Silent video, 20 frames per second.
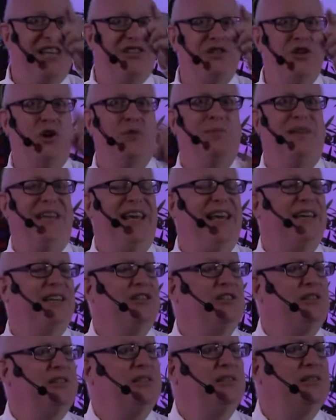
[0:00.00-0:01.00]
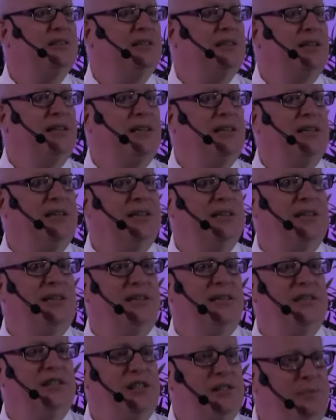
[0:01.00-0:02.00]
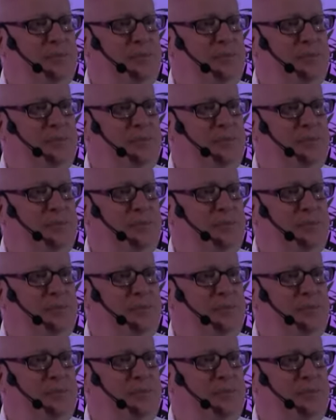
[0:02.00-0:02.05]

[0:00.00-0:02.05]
has no place. This